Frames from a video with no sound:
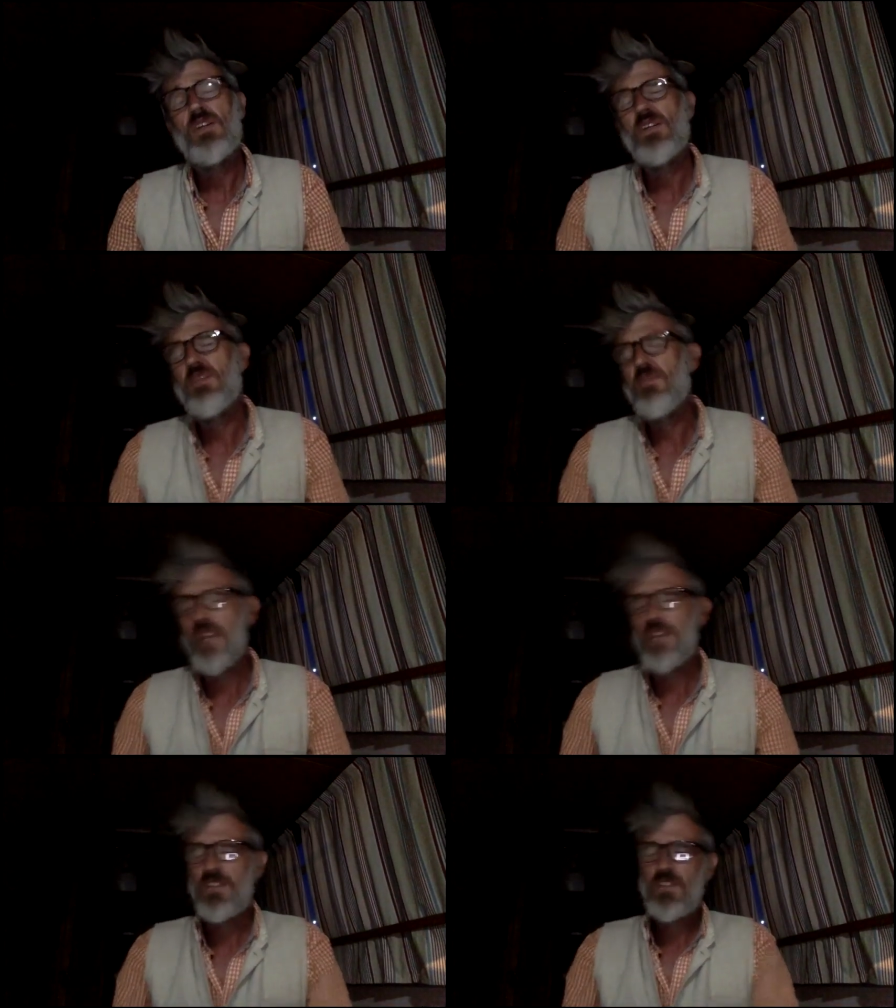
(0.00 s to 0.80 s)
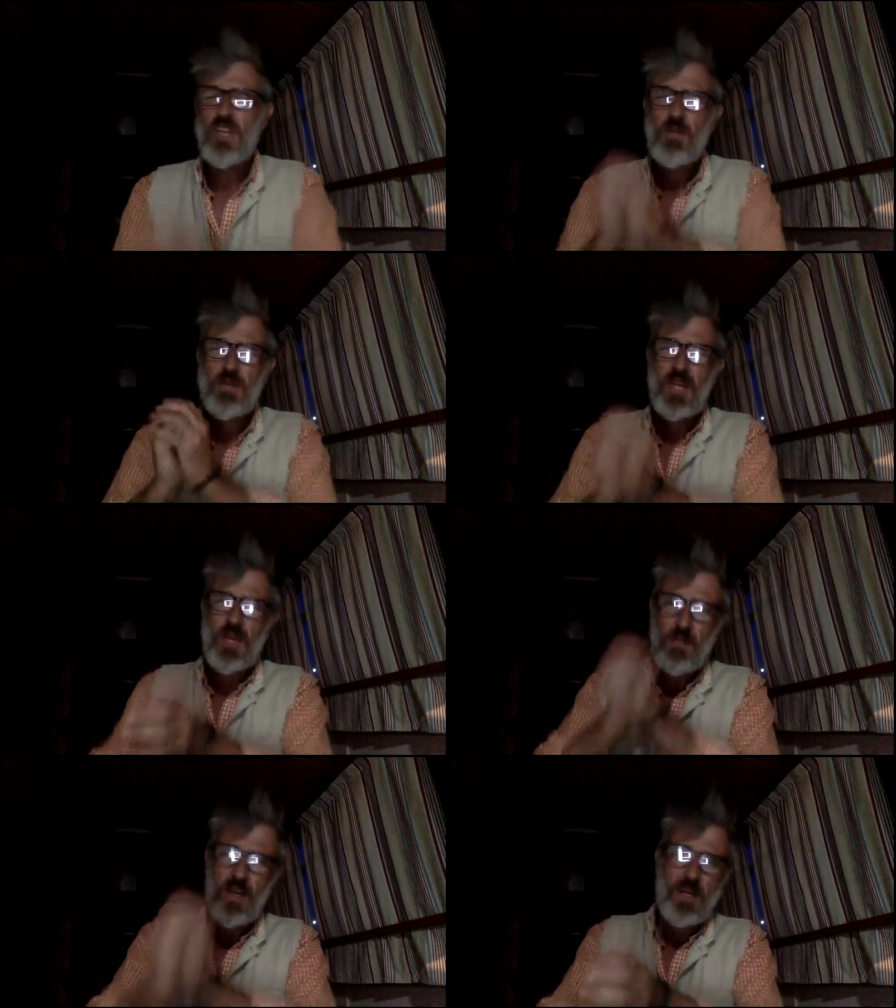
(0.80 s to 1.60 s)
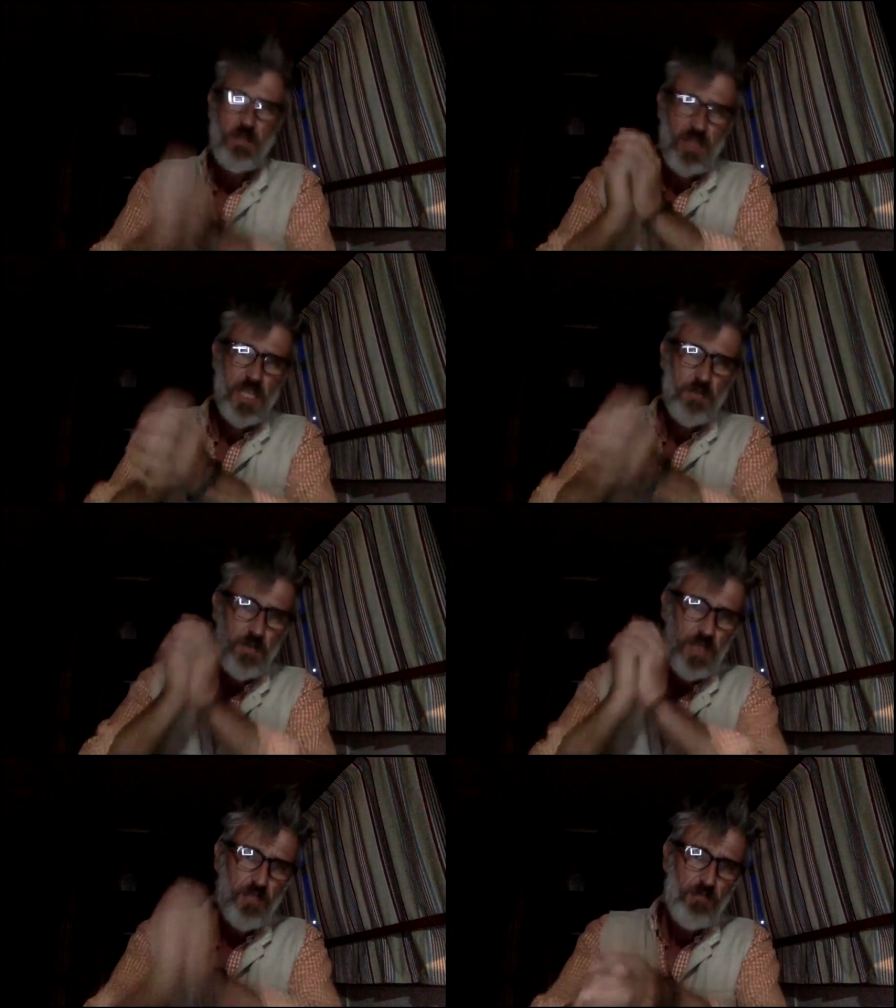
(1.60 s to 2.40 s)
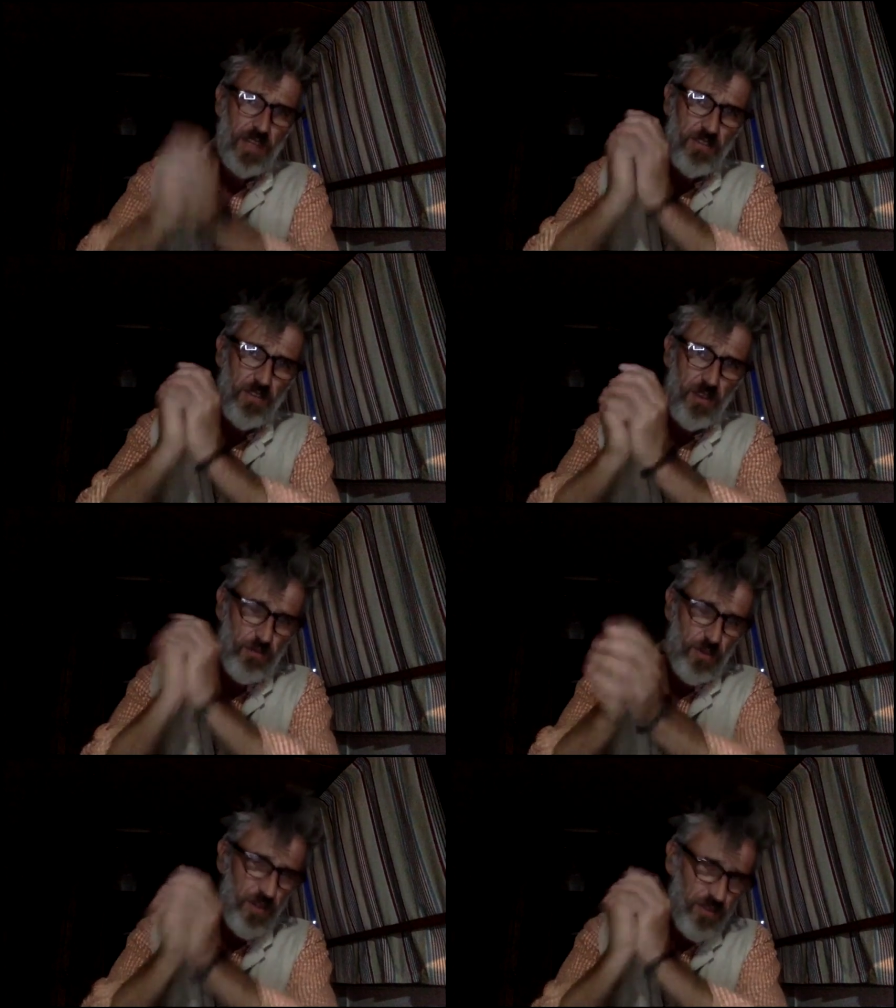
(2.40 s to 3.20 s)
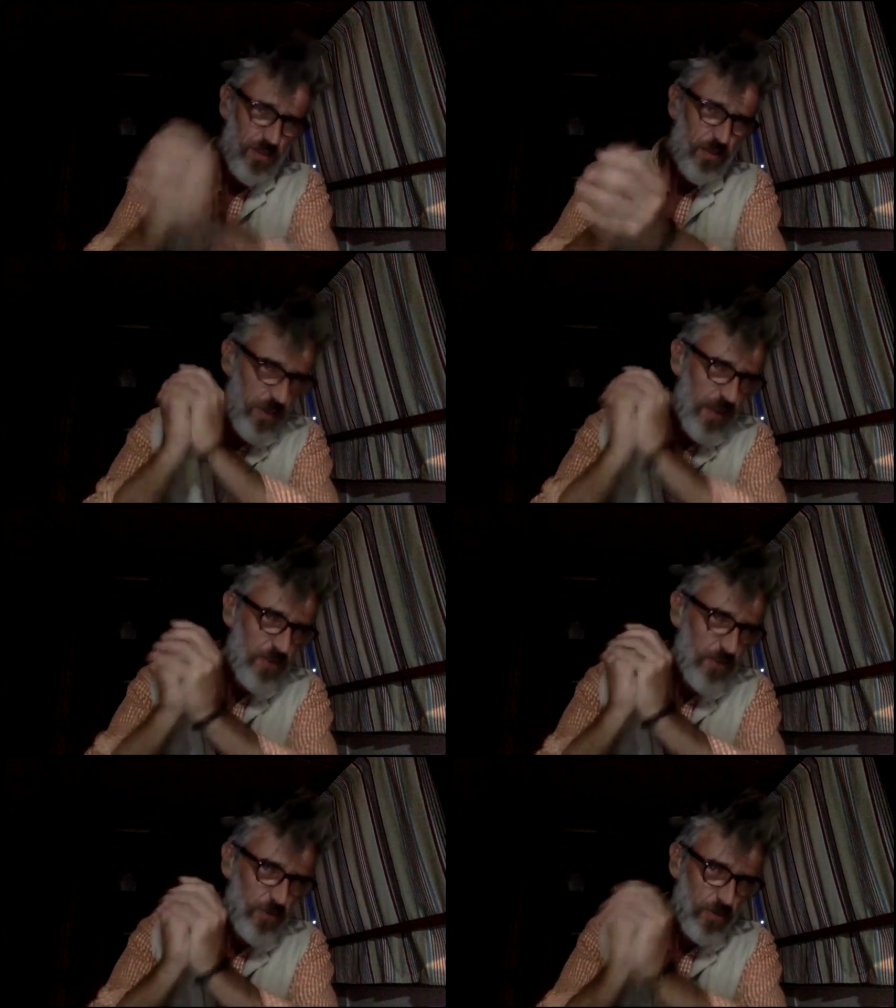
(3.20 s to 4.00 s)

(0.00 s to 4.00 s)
this, as this shaman came behind me, giving me his rattle, with this like rattle,